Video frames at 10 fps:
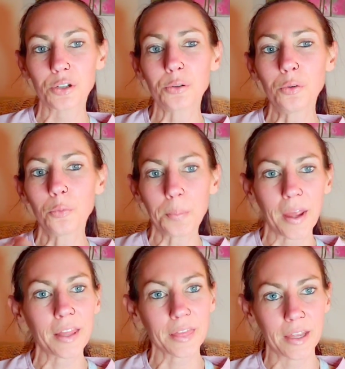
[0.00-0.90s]
to
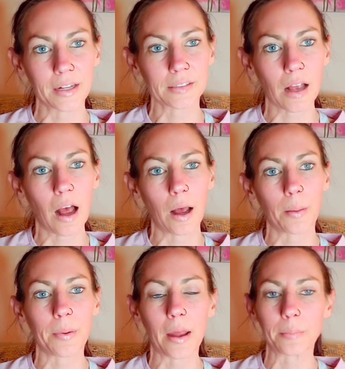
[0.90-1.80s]
pick things
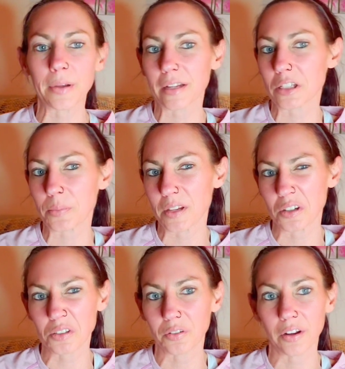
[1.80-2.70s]
up and begin to be
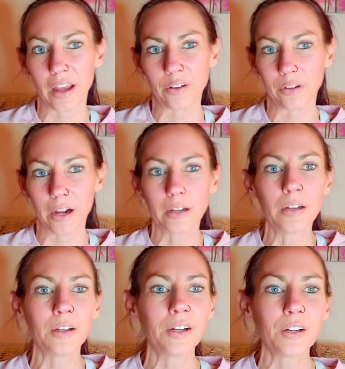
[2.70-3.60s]
useful again,
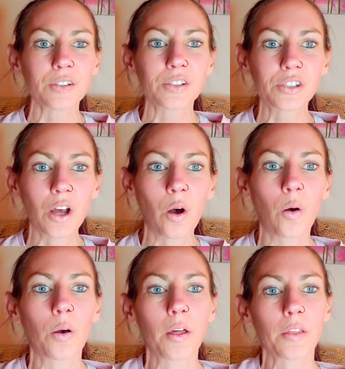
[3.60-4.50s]
right?
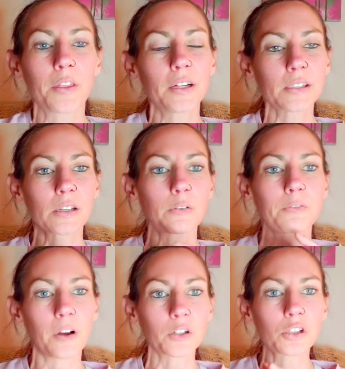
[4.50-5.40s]
So this
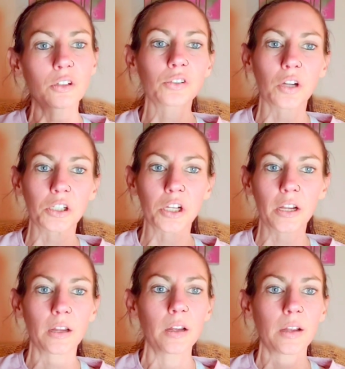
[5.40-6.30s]
functional
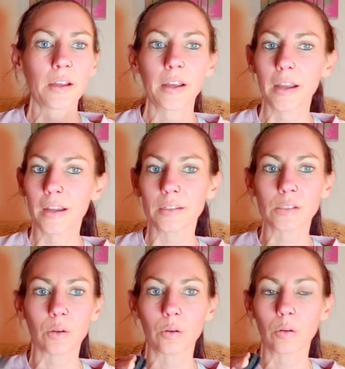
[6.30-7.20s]
stretching
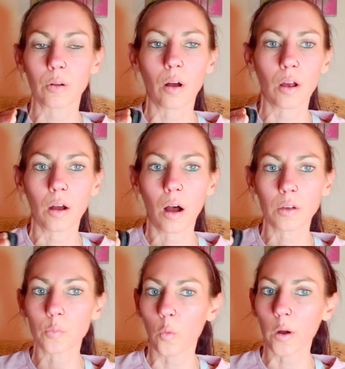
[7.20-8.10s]
is
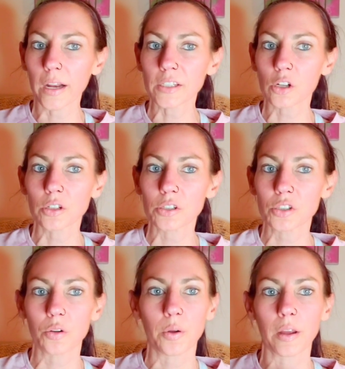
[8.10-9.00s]
what I
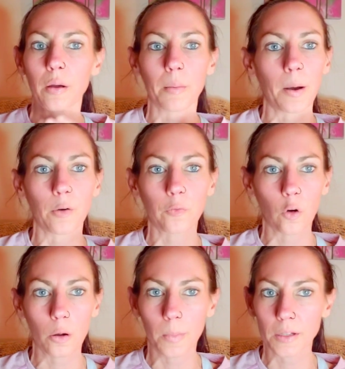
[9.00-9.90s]
started doing about
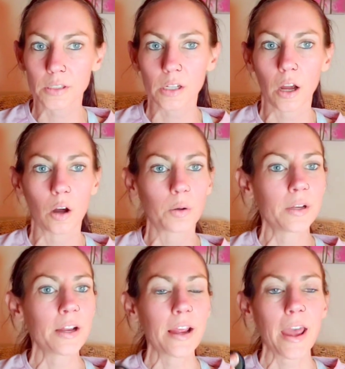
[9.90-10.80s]
4 months ago,
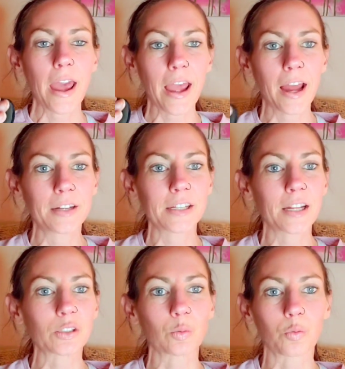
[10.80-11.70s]
and
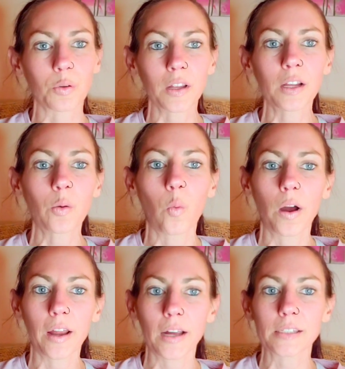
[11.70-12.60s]
it's really
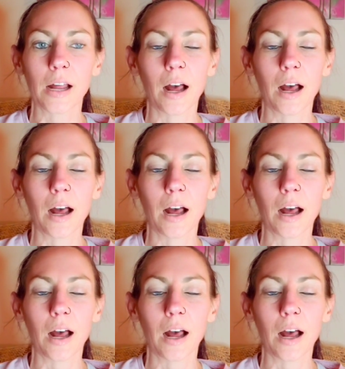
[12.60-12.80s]
what has